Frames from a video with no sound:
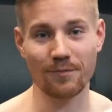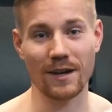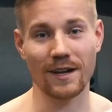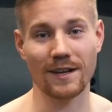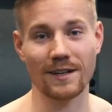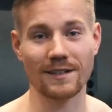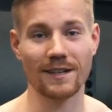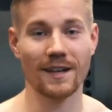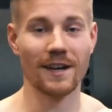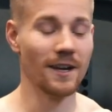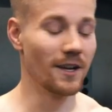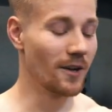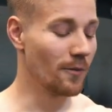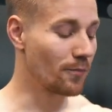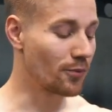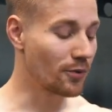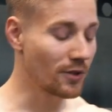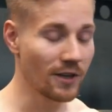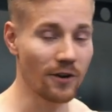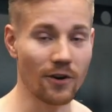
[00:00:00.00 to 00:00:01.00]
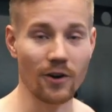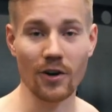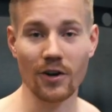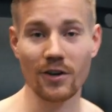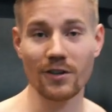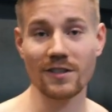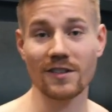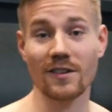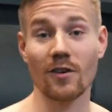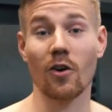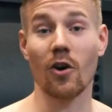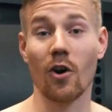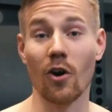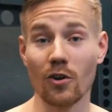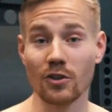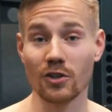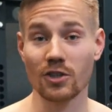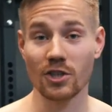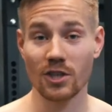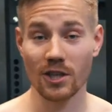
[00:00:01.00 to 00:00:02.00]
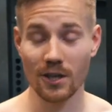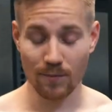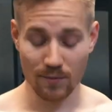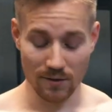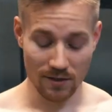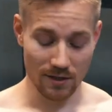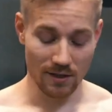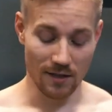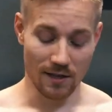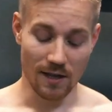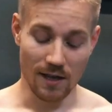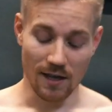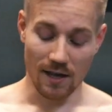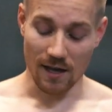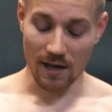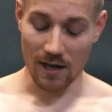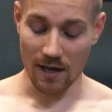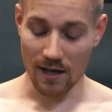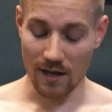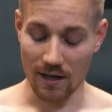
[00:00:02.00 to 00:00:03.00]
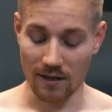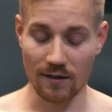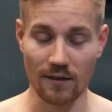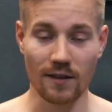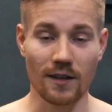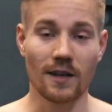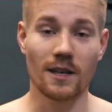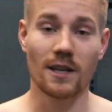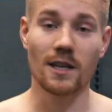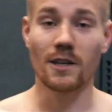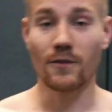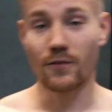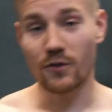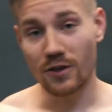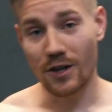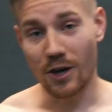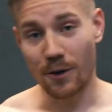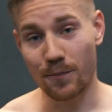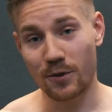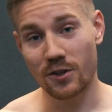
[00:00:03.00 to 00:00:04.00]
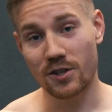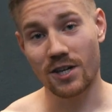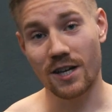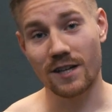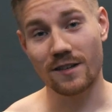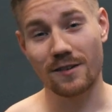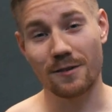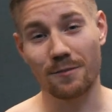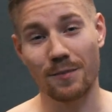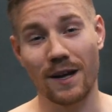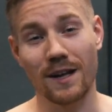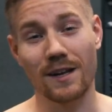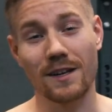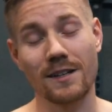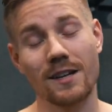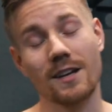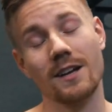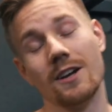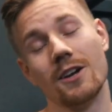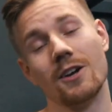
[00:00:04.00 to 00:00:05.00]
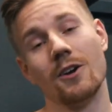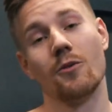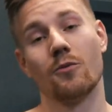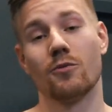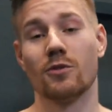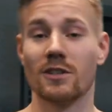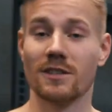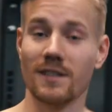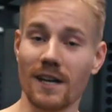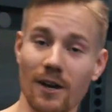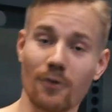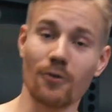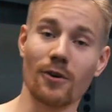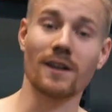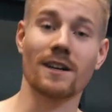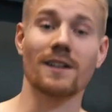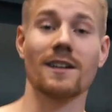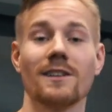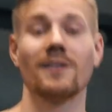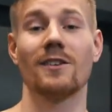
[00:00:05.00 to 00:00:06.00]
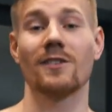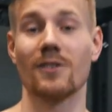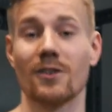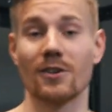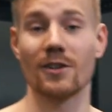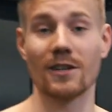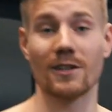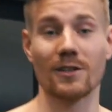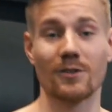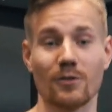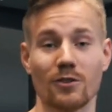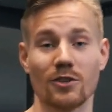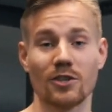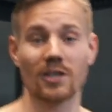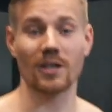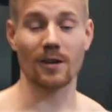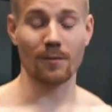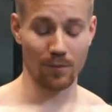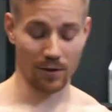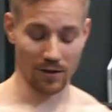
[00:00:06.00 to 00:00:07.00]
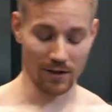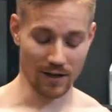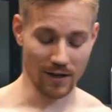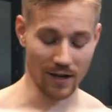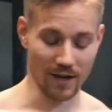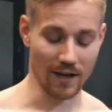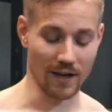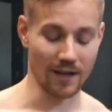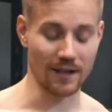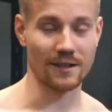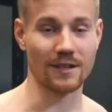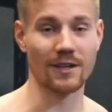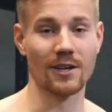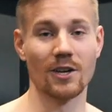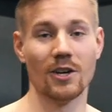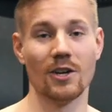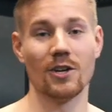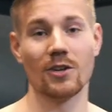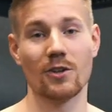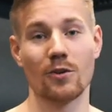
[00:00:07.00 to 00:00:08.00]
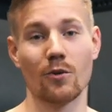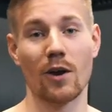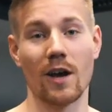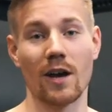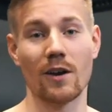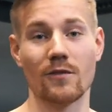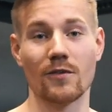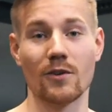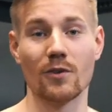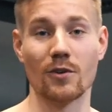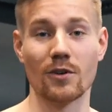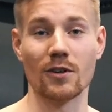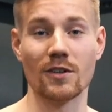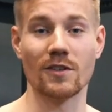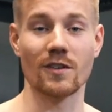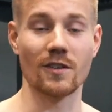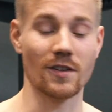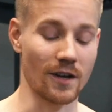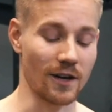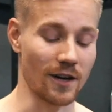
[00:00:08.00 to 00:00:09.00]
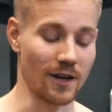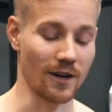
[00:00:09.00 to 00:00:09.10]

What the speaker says: belt pre-orders are all shipped, and if you now purchase the belt, we're directly starting to ship, and you have yours,